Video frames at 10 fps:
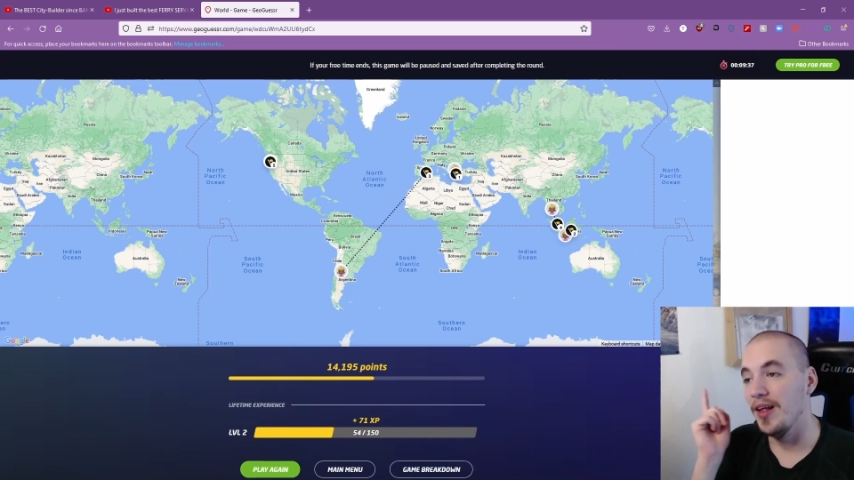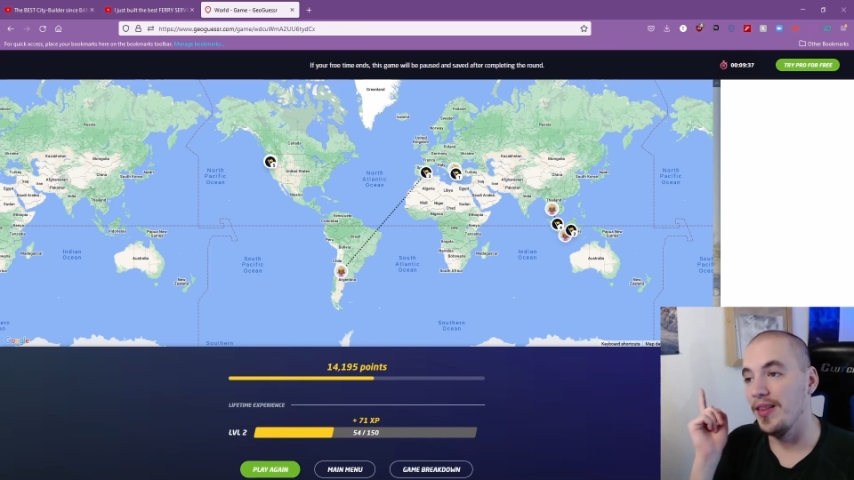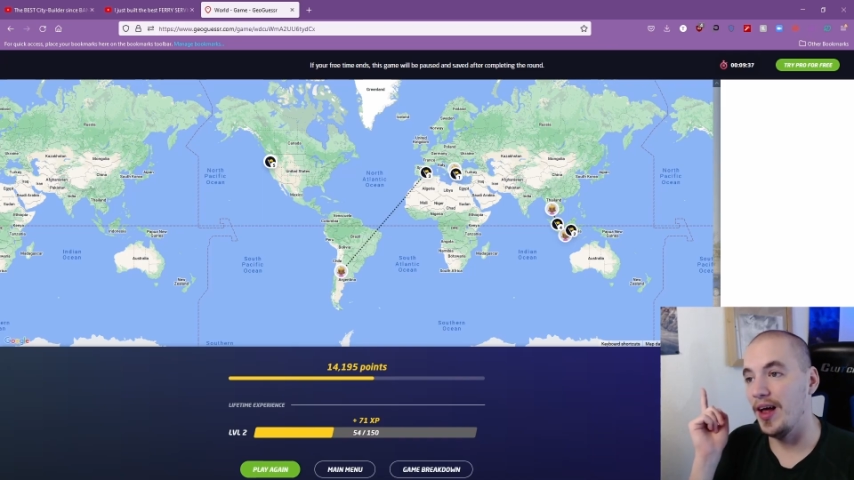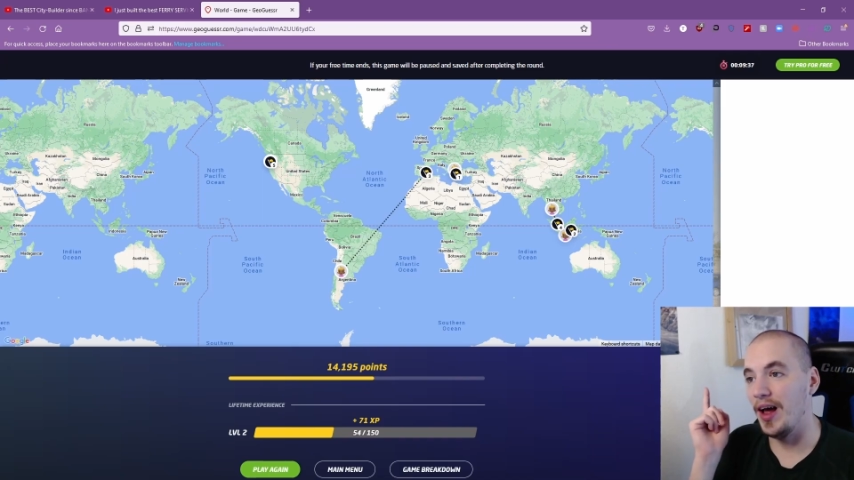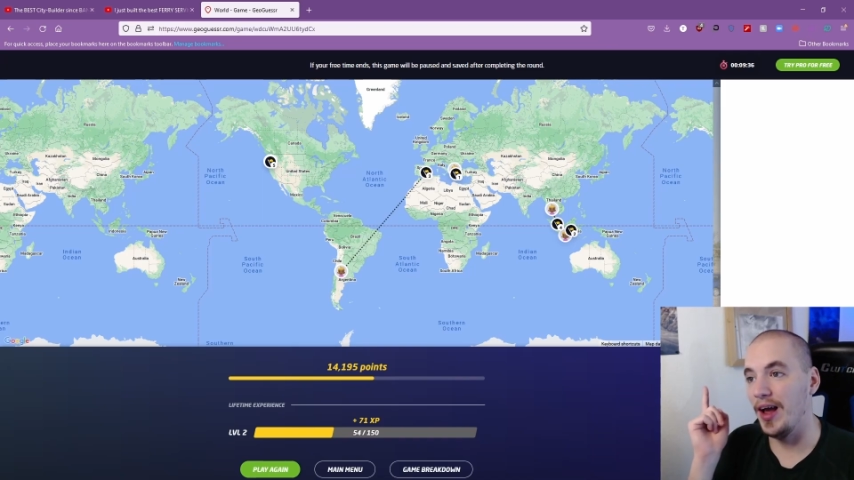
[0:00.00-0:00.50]

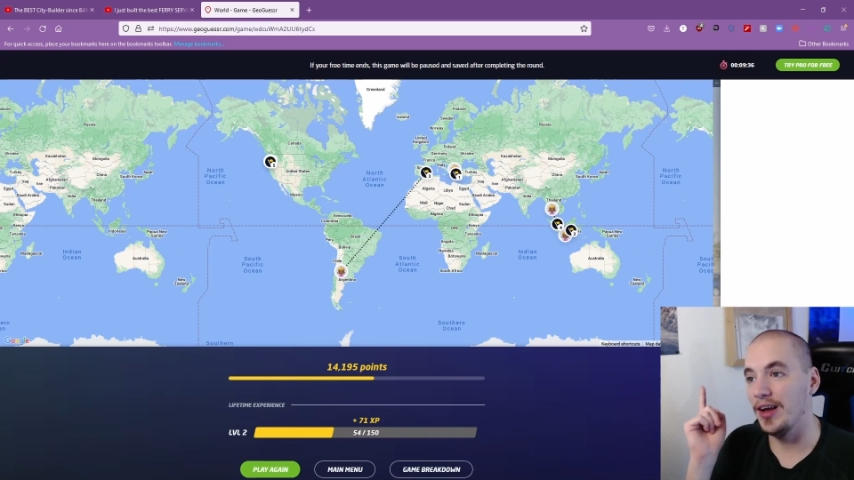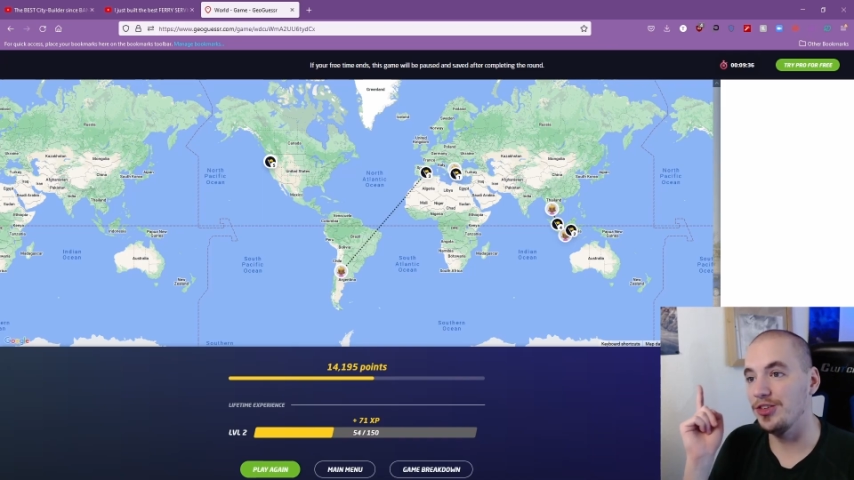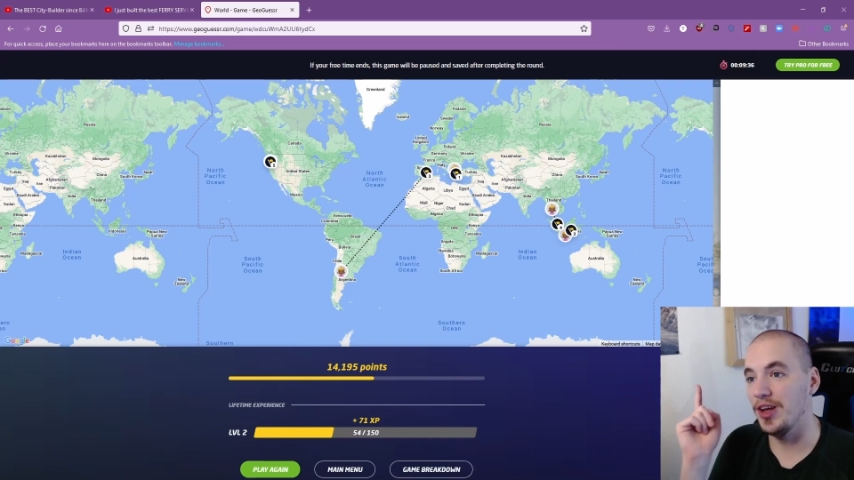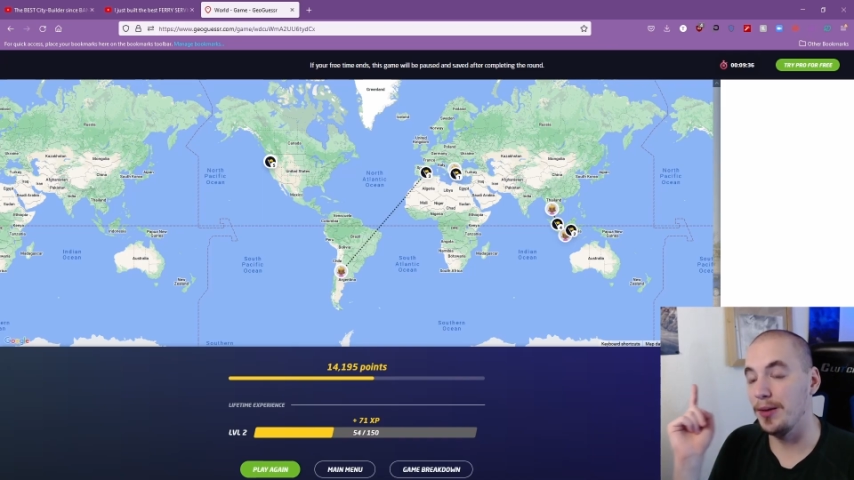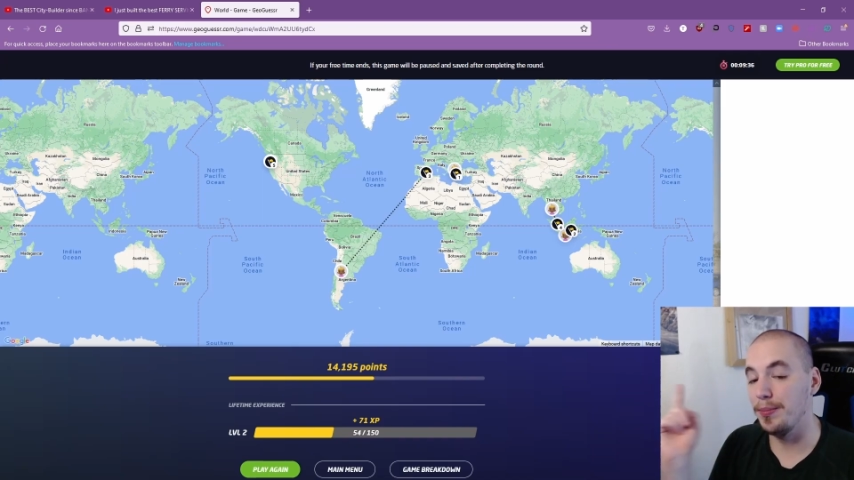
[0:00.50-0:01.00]
that I
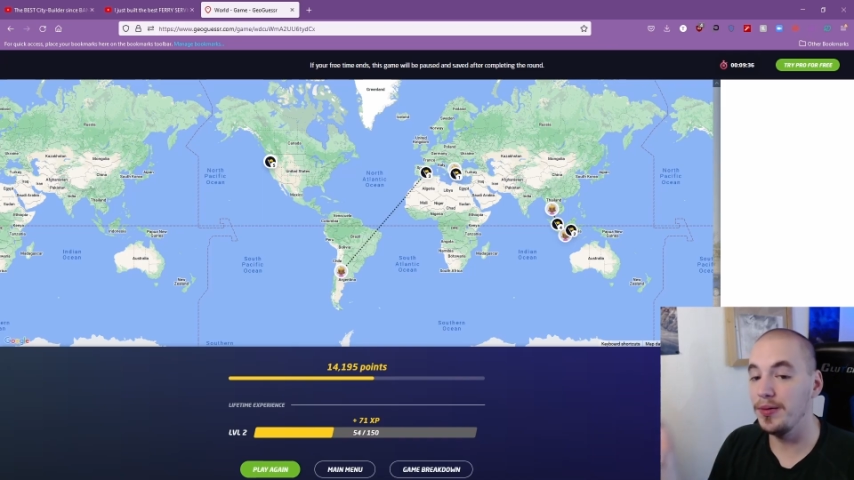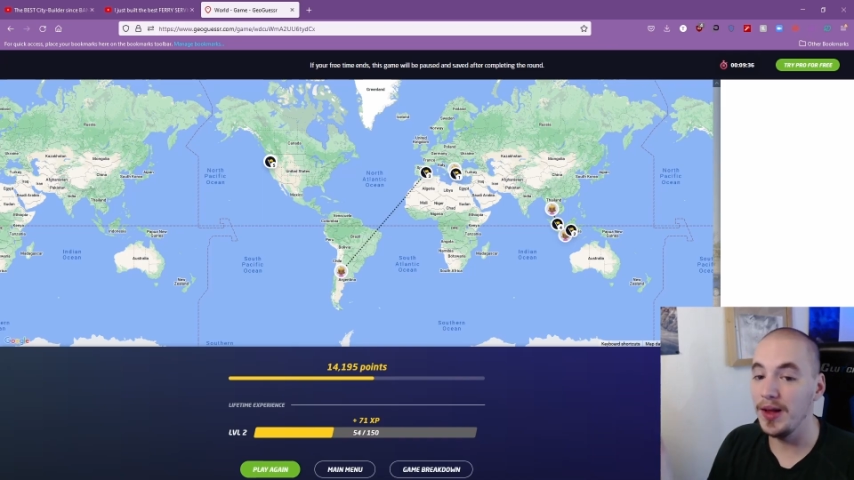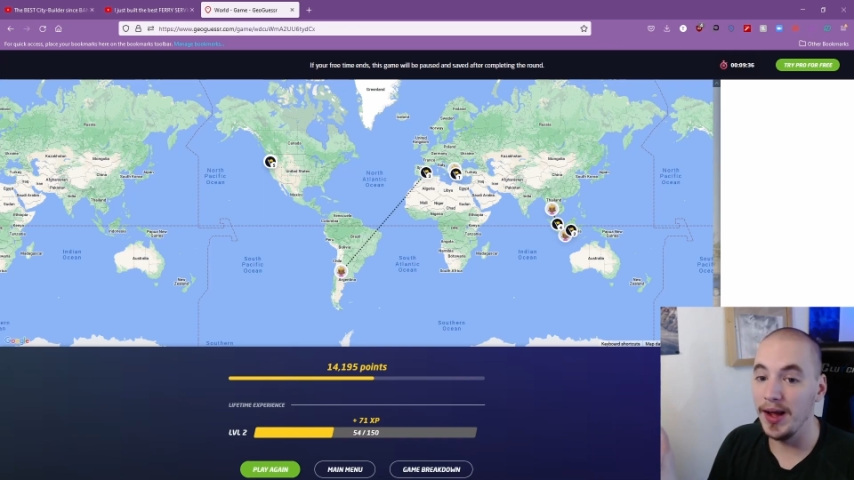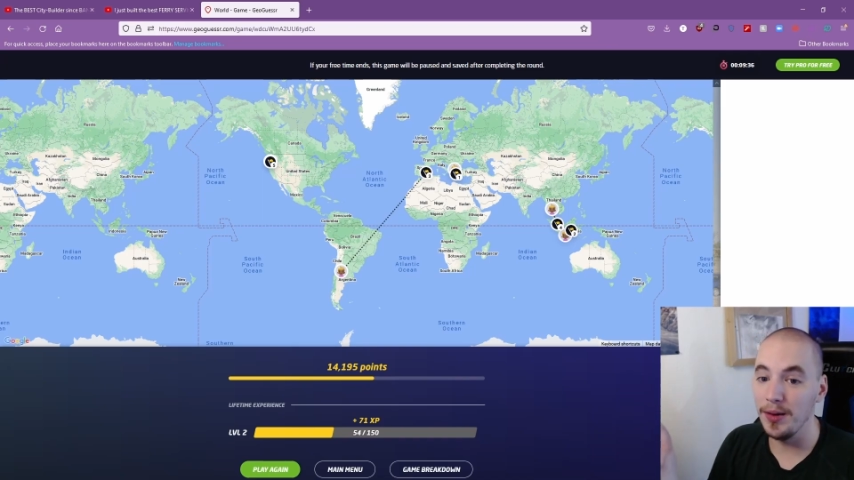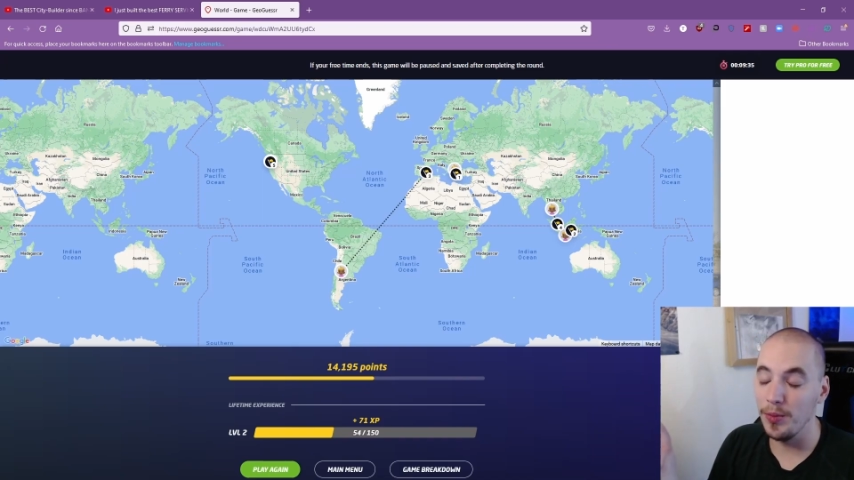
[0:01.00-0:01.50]
actually had a
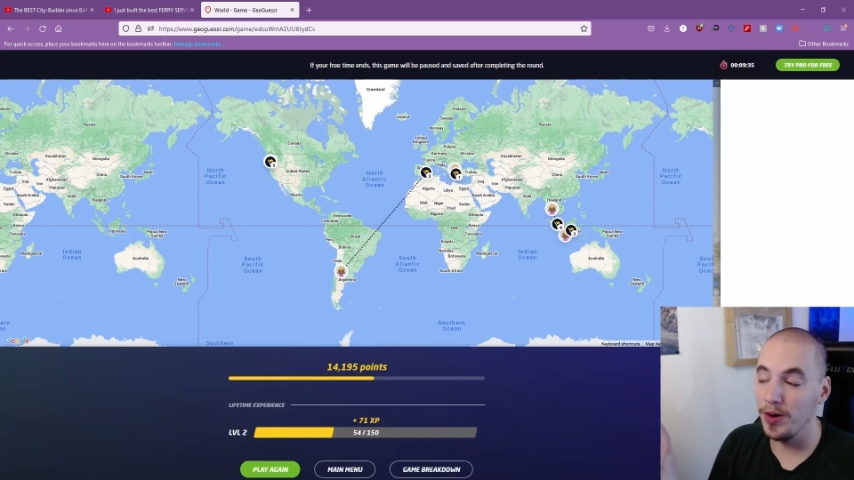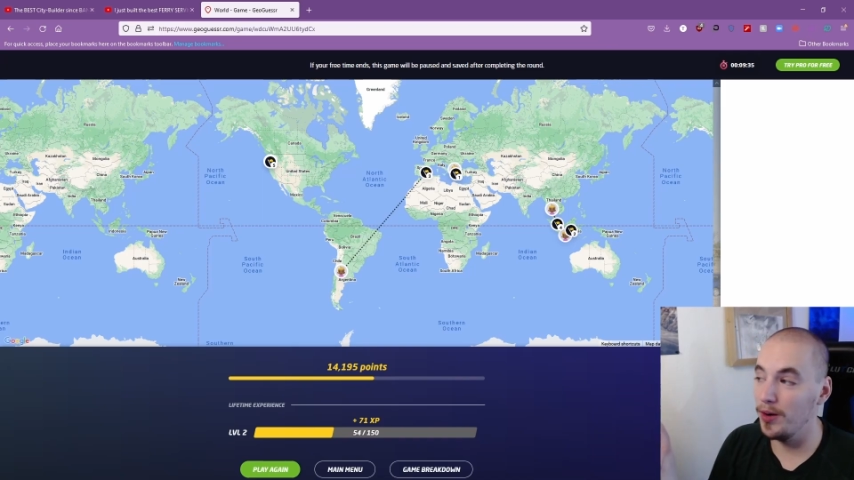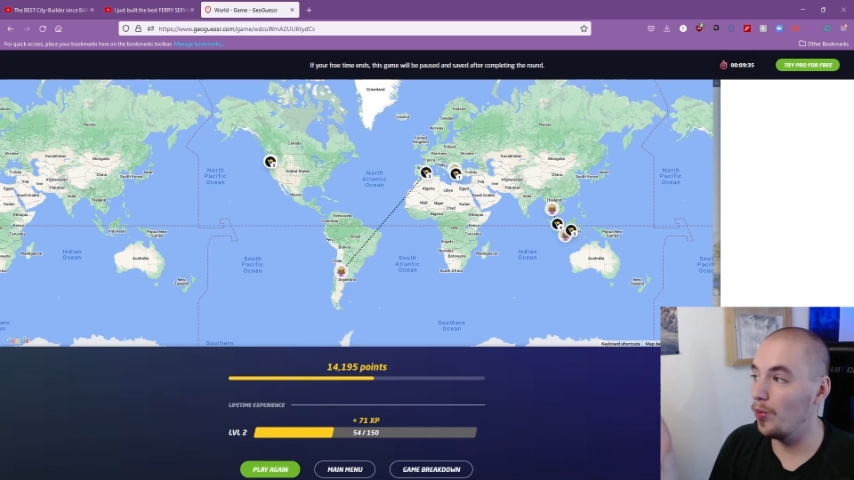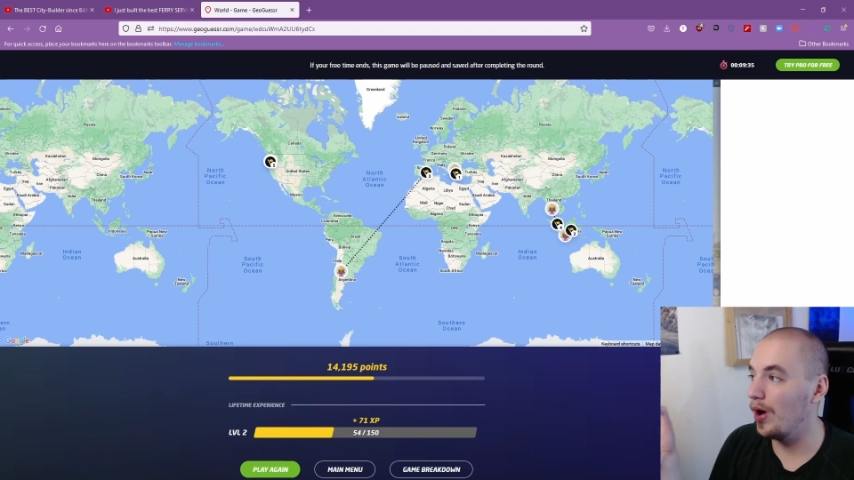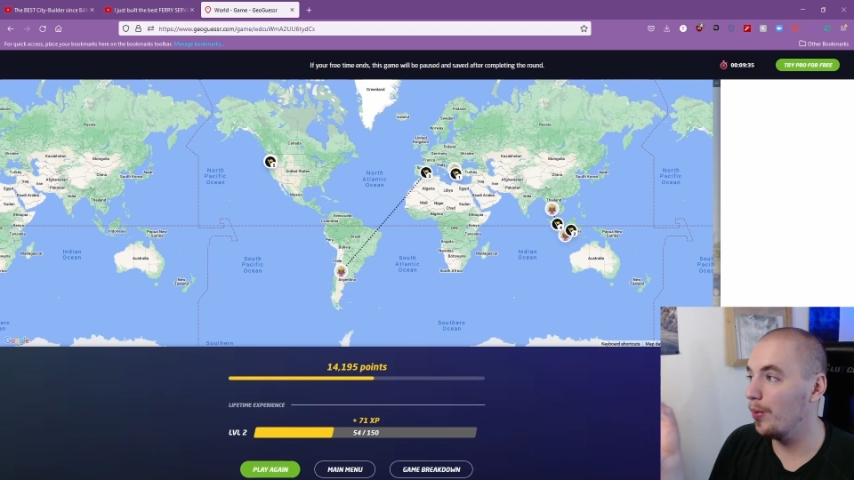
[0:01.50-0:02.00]
plan where
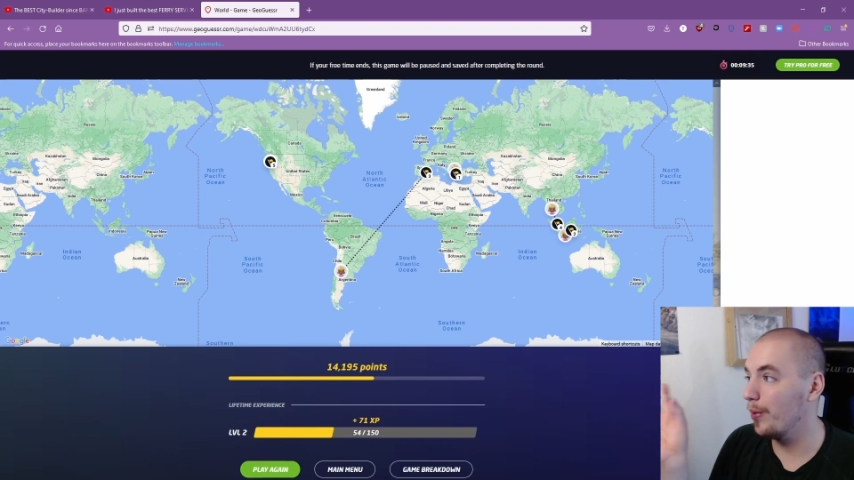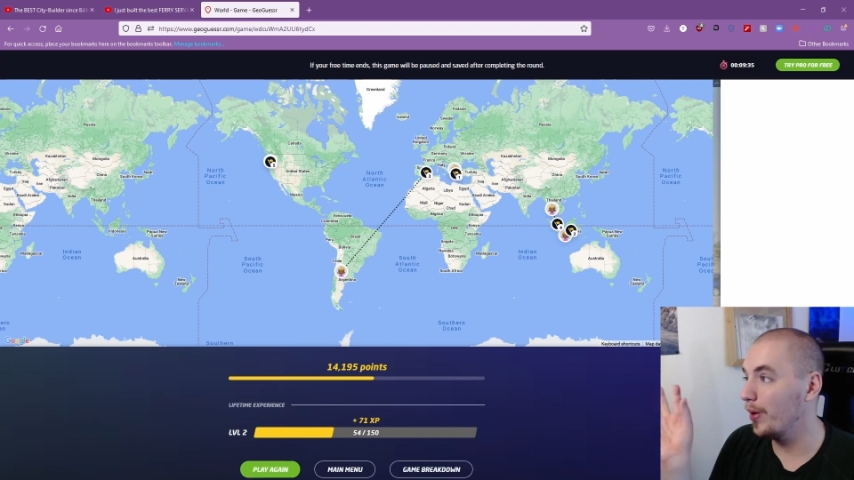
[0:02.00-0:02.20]
while we